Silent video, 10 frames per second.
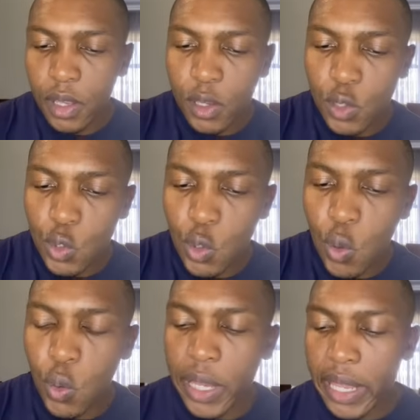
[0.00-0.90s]

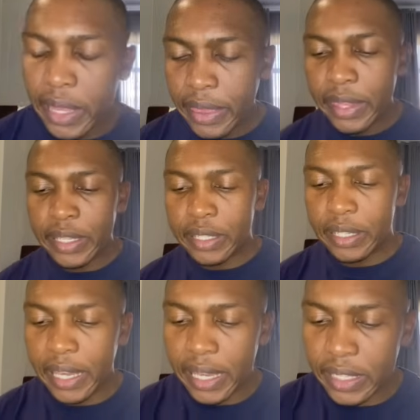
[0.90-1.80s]
So in this
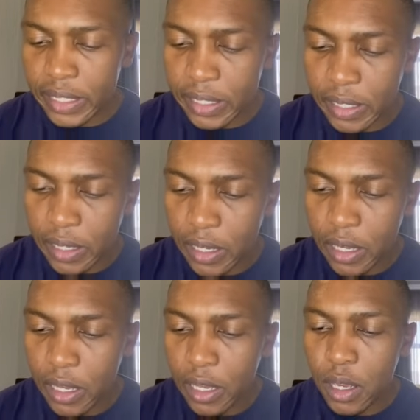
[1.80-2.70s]
case,
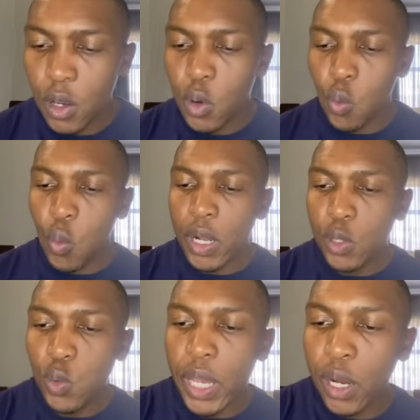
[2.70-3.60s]

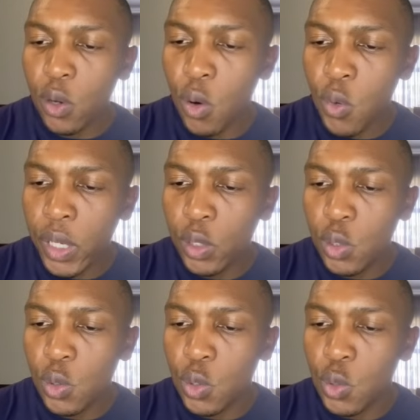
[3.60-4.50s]
what we are going
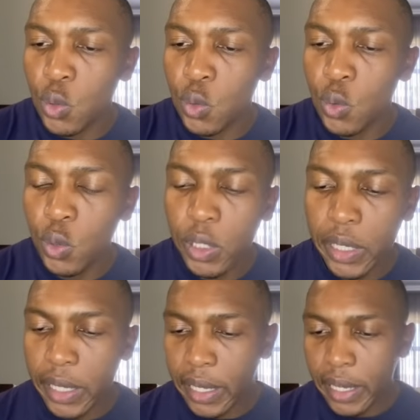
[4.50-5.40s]
to do
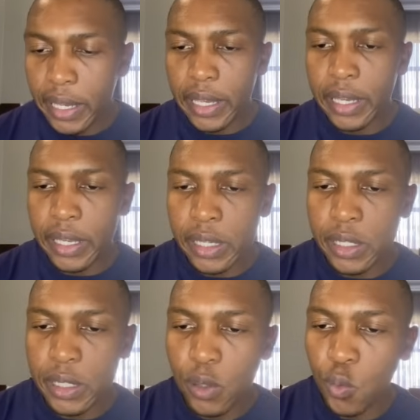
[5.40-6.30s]

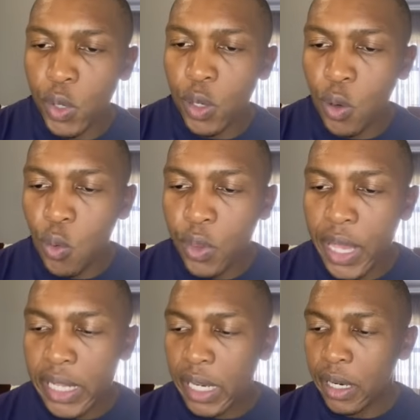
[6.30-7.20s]
is, we know
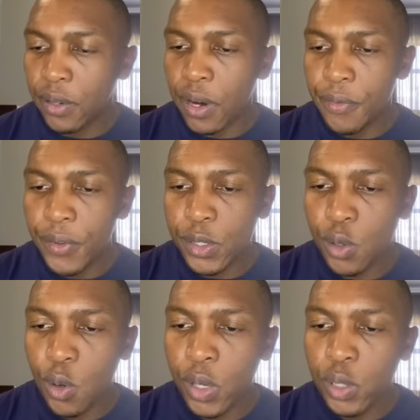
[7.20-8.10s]
that our graph is
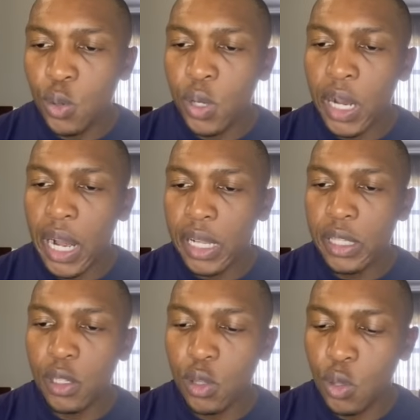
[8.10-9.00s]
going to
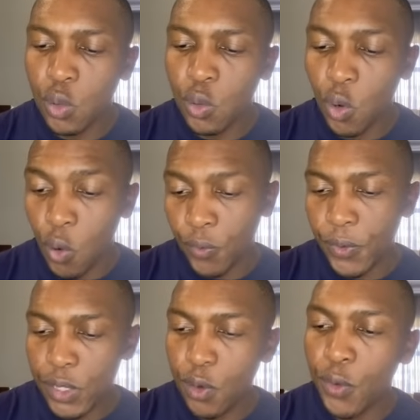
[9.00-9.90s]
cut through, or
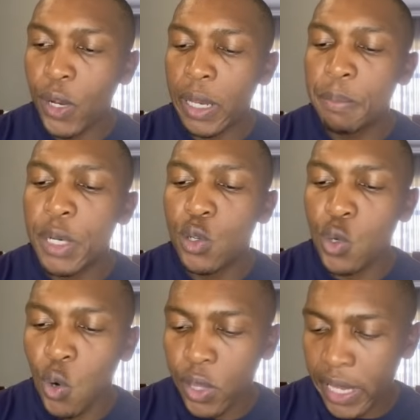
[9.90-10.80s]
first of all, let me
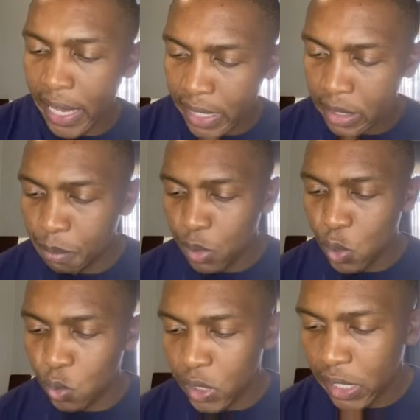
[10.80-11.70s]
draw the
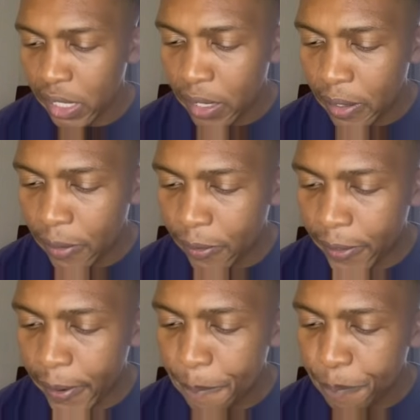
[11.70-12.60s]
asymptote,
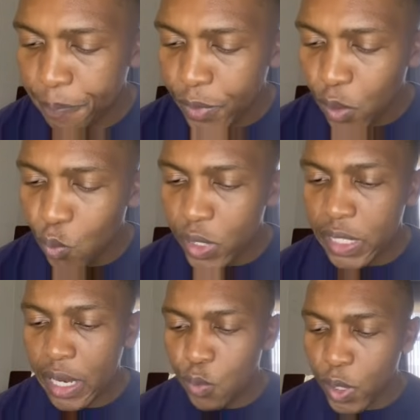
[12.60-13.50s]
okay? We
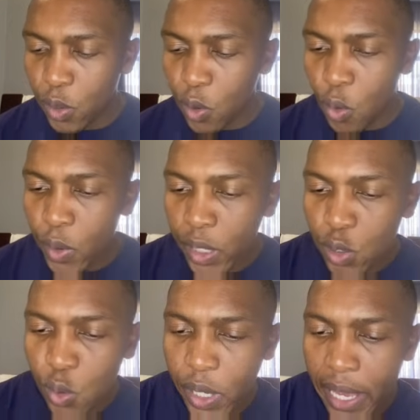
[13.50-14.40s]
said we're going
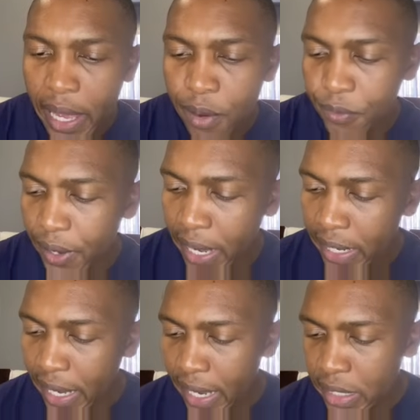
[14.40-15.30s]
to have
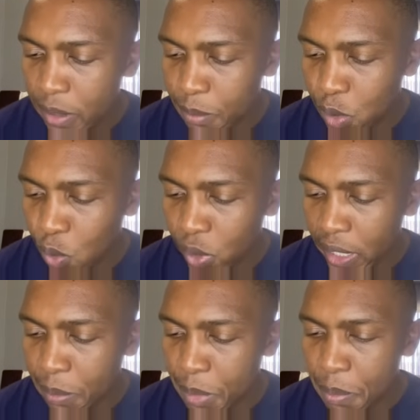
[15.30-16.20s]
an asymptote.
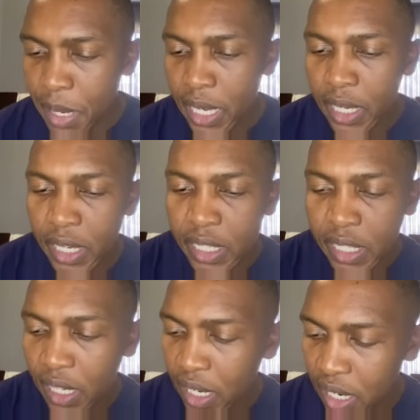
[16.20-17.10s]
Let me make it
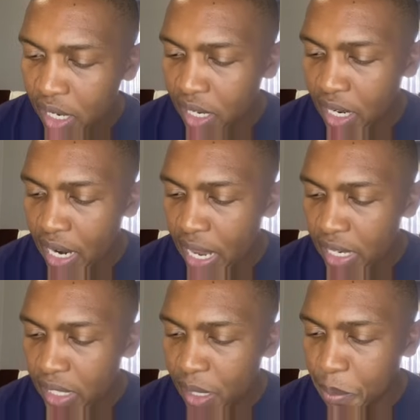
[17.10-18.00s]

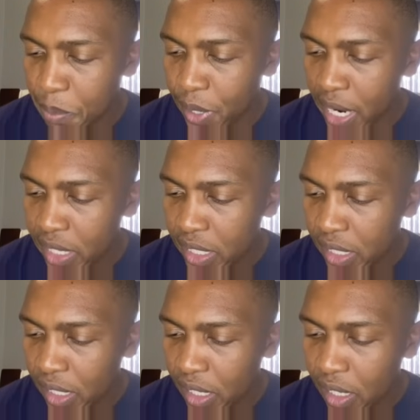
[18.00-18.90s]
nice and bright,
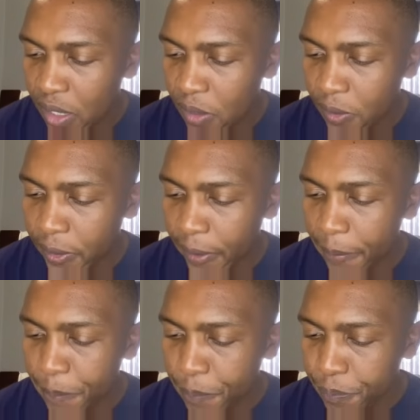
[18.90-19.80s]
okay?